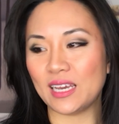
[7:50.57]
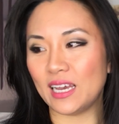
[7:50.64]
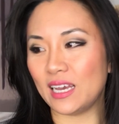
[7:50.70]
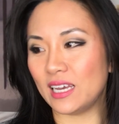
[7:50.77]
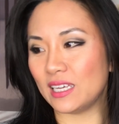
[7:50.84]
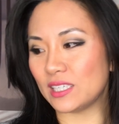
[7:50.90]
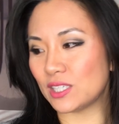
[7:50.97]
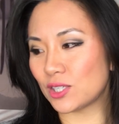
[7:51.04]
uh,
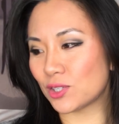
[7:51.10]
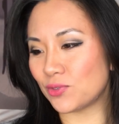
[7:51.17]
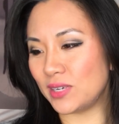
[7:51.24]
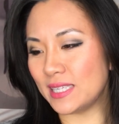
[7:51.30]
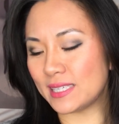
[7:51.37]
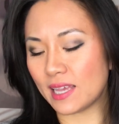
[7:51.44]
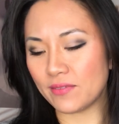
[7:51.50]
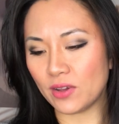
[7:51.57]

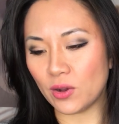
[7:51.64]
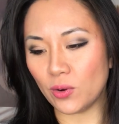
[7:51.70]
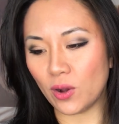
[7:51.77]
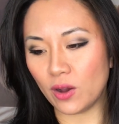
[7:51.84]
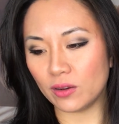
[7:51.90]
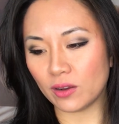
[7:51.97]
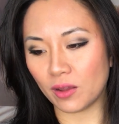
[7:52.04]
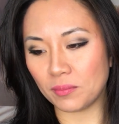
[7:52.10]
screensaver,
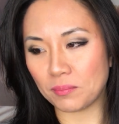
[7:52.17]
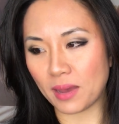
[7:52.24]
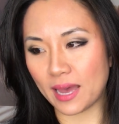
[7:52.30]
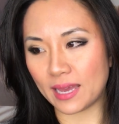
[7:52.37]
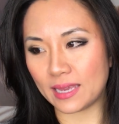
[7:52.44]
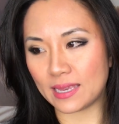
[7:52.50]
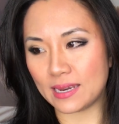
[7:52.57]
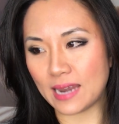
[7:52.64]
on, on my